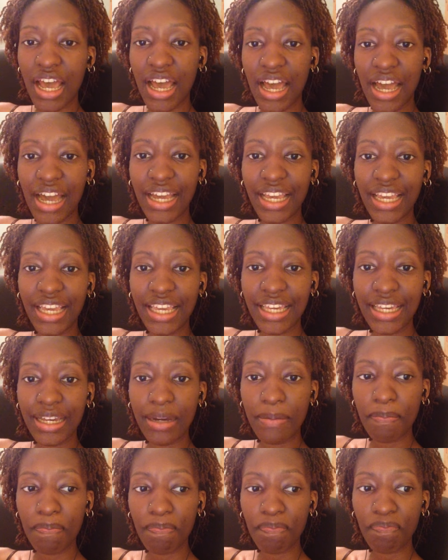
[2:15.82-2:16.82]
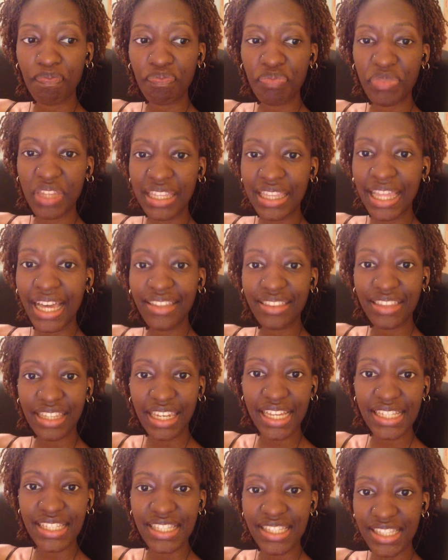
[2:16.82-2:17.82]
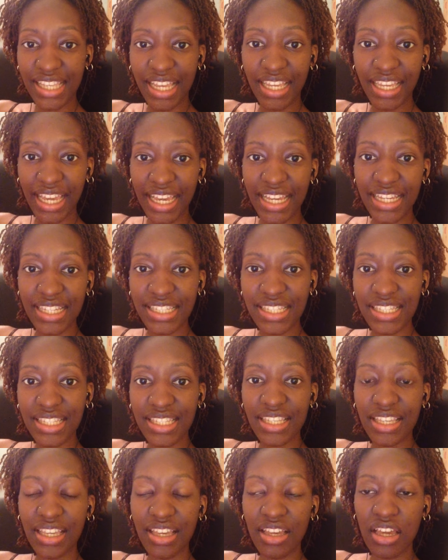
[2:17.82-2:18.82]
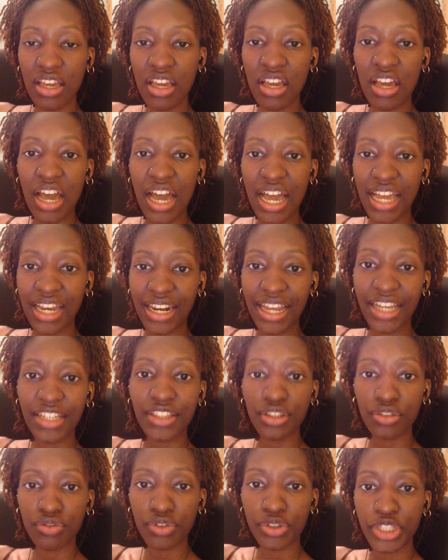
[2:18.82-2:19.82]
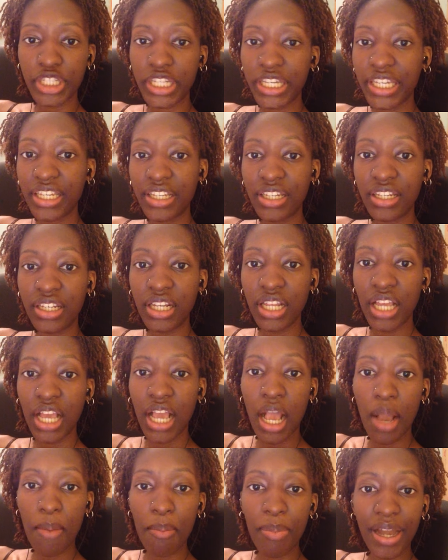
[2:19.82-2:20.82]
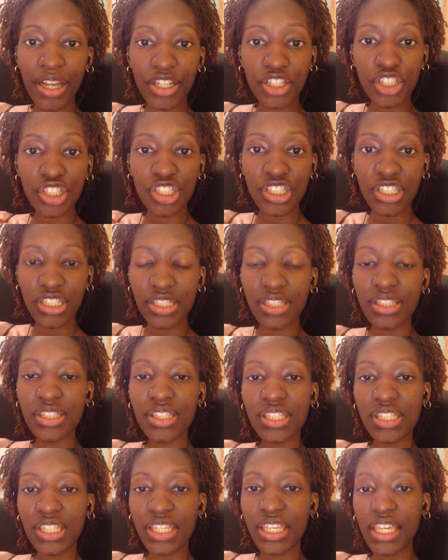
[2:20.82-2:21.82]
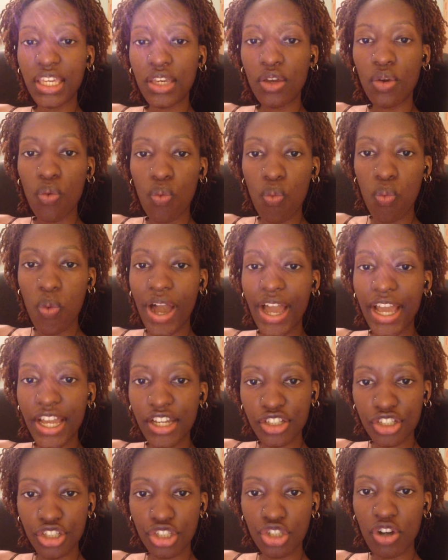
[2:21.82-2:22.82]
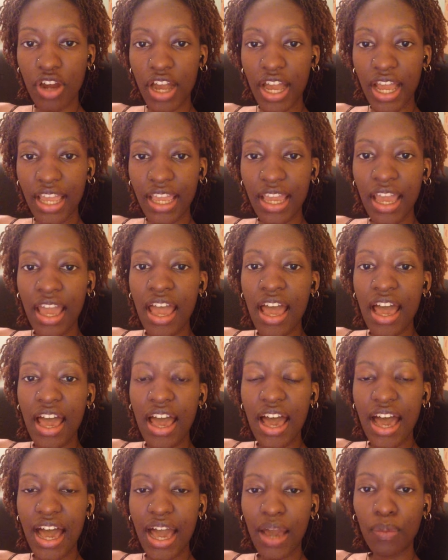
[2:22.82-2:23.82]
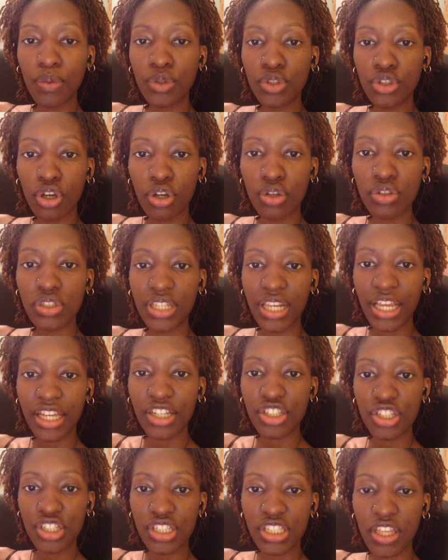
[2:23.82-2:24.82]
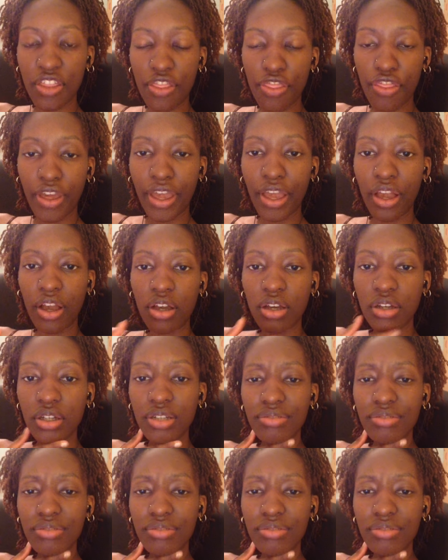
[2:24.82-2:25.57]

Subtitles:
I liked the lessons, I guess. I liked the routine, but I just didn't see why I should try. I would go to lectures and think,